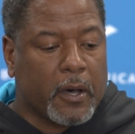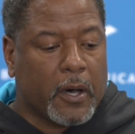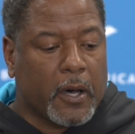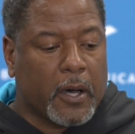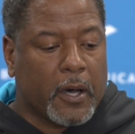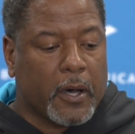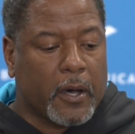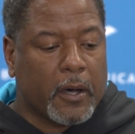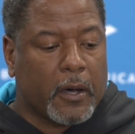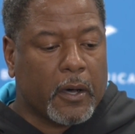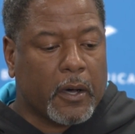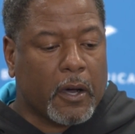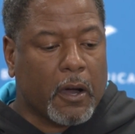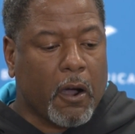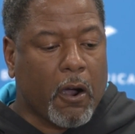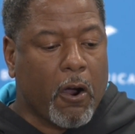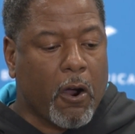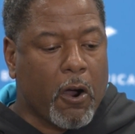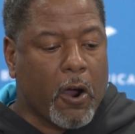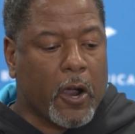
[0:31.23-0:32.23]
uh, a
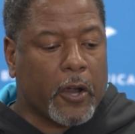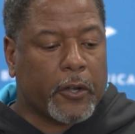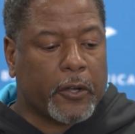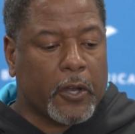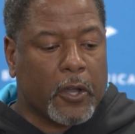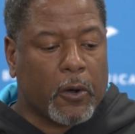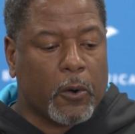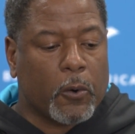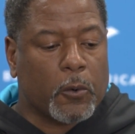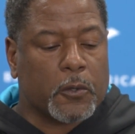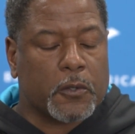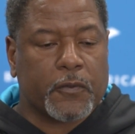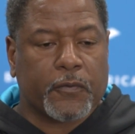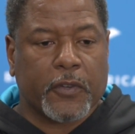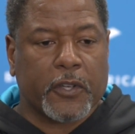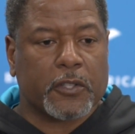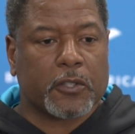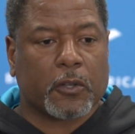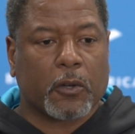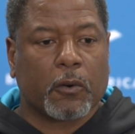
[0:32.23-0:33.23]
hard-nosed,
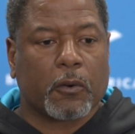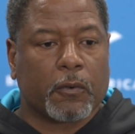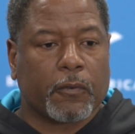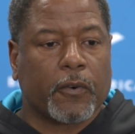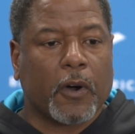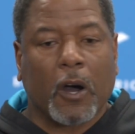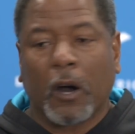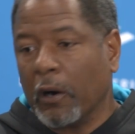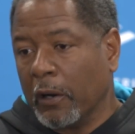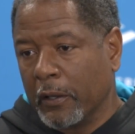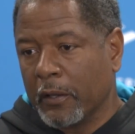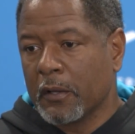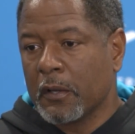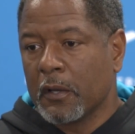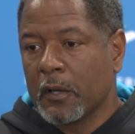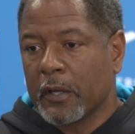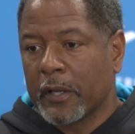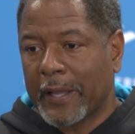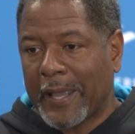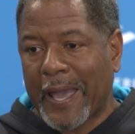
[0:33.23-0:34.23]
physical fought
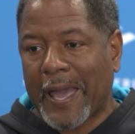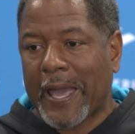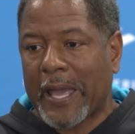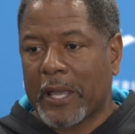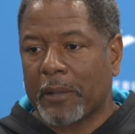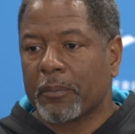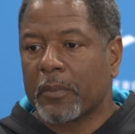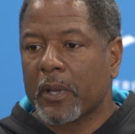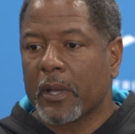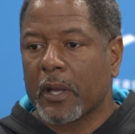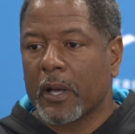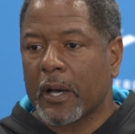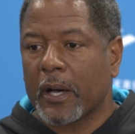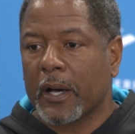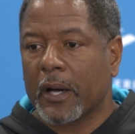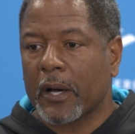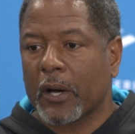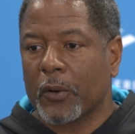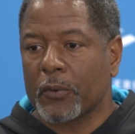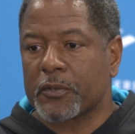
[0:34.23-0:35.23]
game
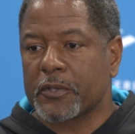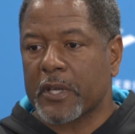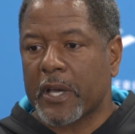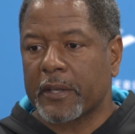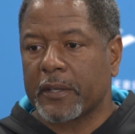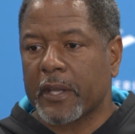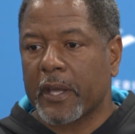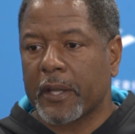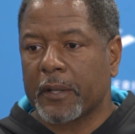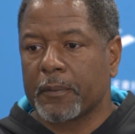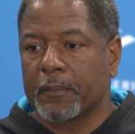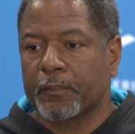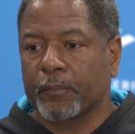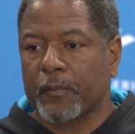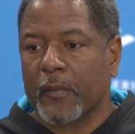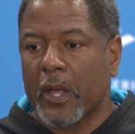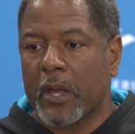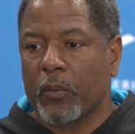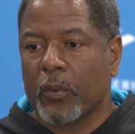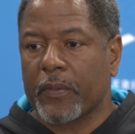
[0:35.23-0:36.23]
uh, on Sunday.
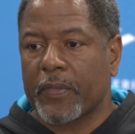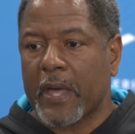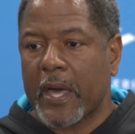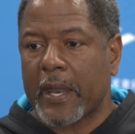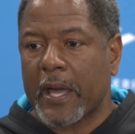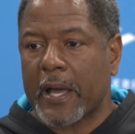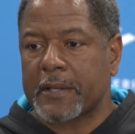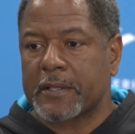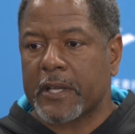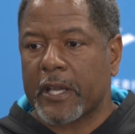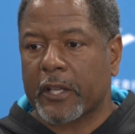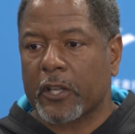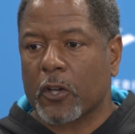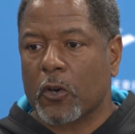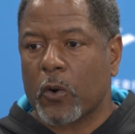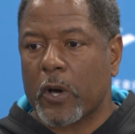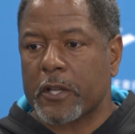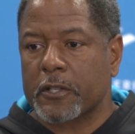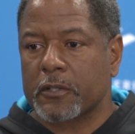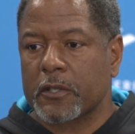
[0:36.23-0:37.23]
And with that, I take your
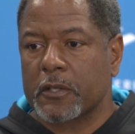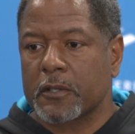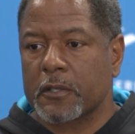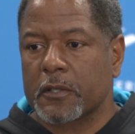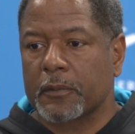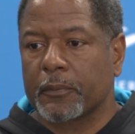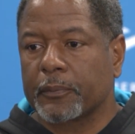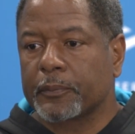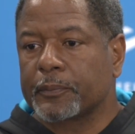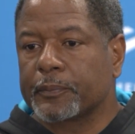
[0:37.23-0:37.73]
questions.